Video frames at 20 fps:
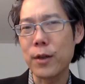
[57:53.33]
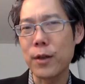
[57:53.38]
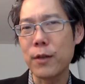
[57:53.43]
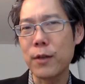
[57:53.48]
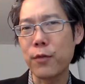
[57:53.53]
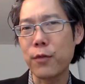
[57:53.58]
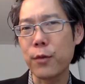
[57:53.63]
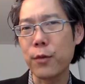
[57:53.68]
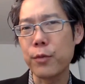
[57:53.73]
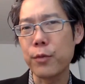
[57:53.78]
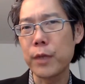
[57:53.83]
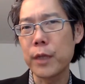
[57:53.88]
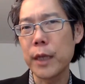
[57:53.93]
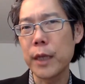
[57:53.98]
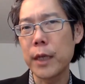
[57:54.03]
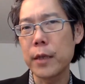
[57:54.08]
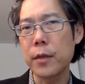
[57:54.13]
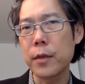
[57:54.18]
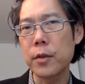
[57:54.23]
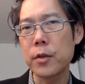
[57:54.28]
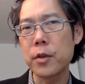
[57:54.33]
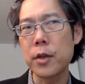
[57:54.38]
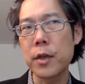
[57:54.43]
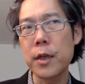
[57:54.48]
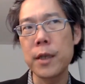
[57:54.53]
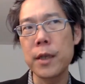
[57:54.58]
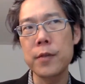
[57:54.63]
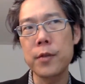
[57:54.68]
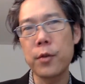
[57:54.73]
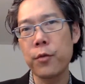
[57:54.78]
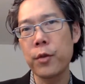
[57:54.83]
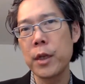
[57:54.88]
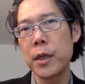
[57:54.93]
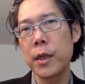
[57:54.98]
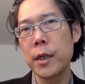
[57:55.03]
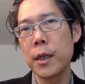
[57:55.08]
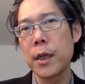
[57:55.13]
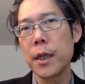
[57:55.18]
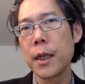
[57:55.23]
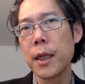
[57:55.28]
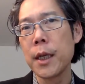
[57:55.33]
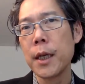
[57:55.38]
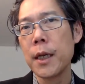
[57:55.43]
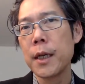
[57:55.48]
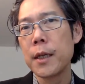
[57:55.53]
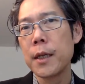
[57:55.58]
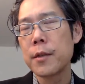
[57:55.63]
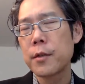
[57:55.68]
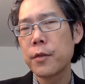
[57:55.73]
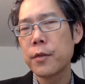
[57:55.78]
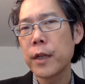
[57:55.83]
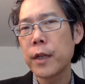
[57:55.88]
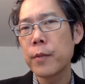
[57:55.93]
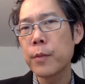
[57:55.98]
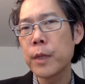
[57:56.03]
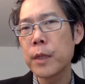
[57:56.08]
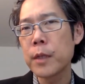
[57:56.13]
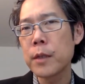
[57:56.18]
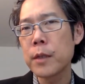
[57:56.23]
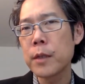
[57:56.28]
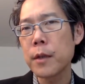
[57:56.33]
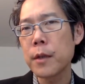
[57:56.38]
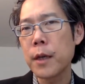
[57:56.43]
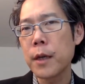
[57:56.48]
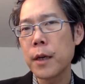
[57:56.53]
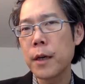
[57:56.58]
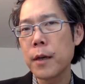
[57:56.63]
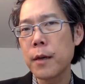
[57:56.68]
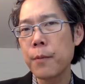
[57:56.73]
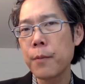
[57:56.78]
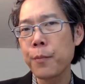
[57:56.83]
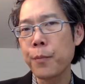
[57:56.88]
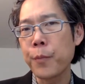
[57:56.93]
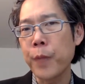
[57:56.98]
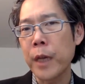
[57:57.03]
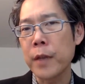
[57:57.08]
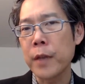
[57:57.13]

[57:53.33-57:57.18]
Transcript: for prenatal to age 3 development. And